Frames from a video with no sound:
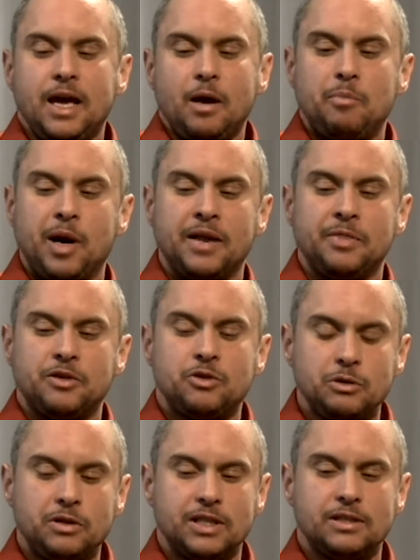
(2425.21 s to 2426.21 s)
But the
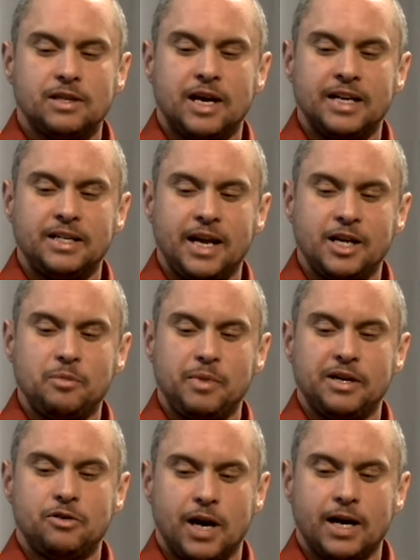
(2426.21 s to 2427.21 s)
truth is, I tend to be
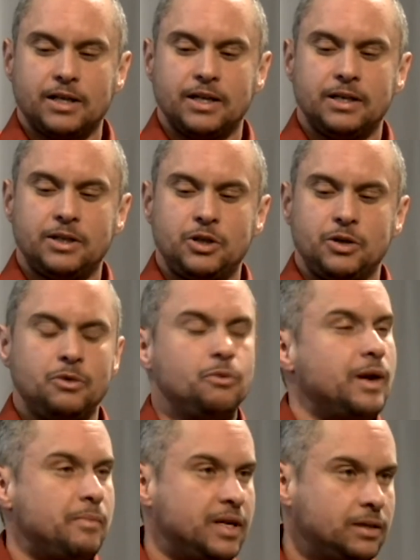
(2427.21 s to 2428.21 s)
attracted to
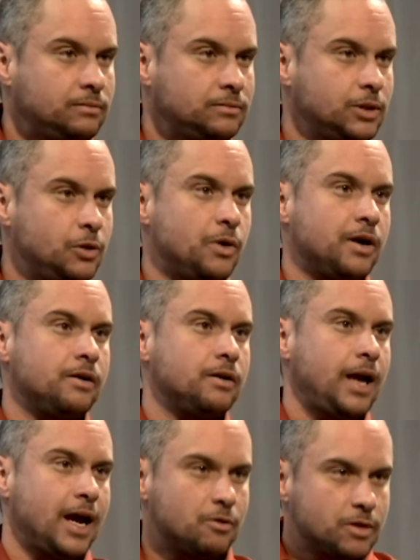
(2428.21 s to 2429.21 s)
women who are
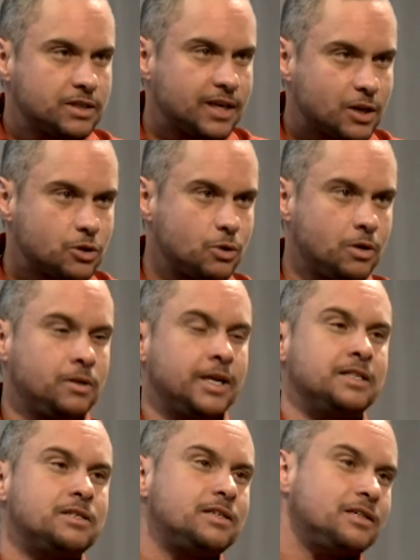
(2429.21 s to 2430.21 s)
heterosexual and
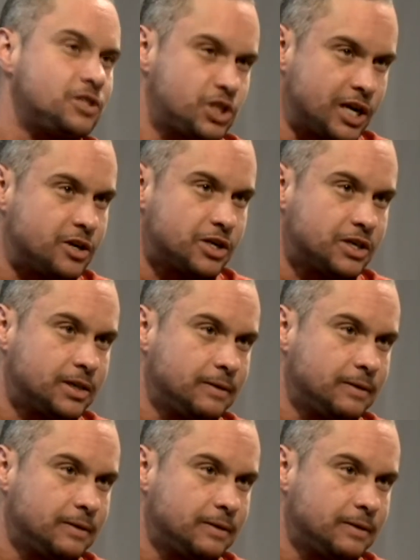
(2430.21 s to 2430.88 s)
cisgendered.